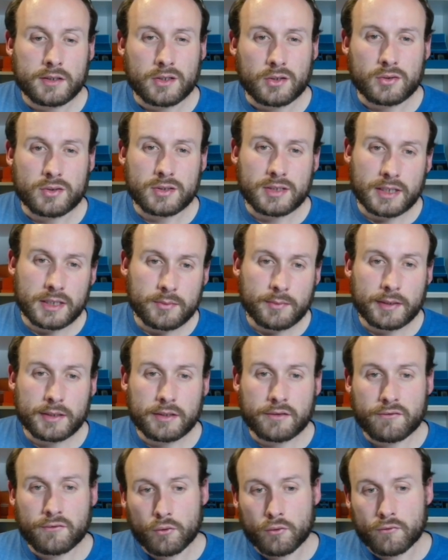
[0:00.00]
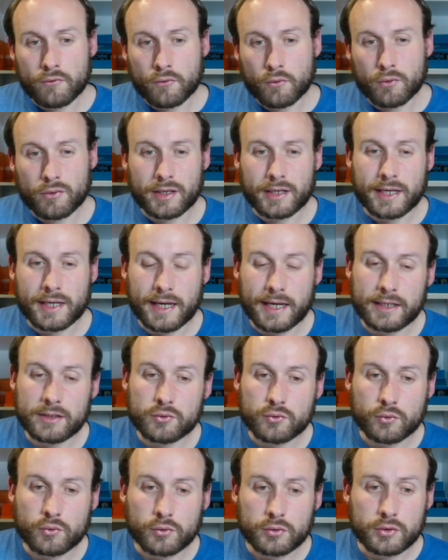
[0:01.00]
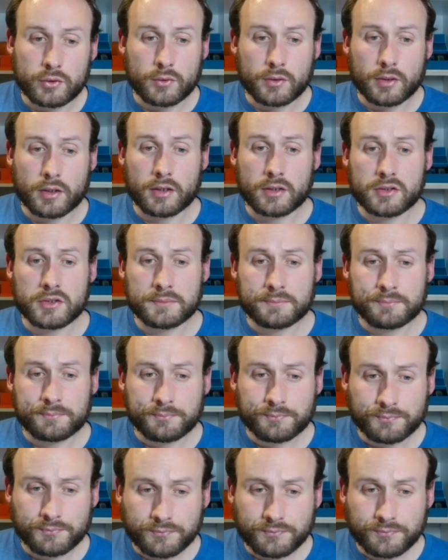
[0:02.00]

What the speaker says: So 6 mana 4/4 that can draw 2 cards